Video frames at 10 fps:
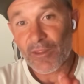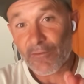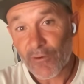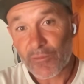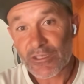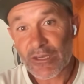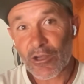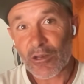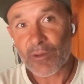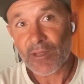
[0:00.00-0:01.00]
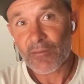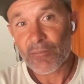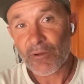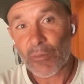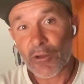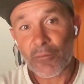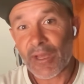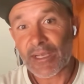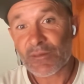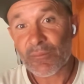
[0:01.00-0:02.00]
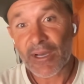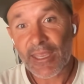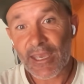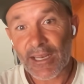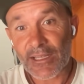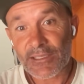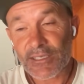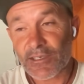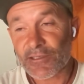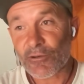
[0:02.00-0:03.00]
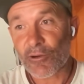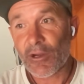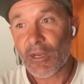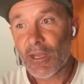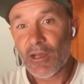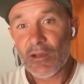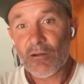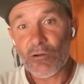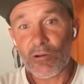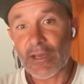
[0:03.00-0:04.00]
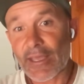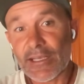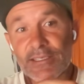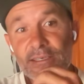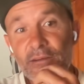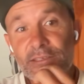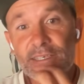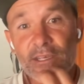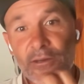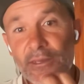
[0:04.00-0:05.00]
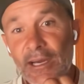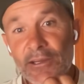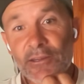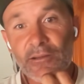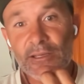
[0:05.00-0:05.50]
from the slalom, like a Martin Mays and bike handling skills, or like Acer at Sea Otter downhill.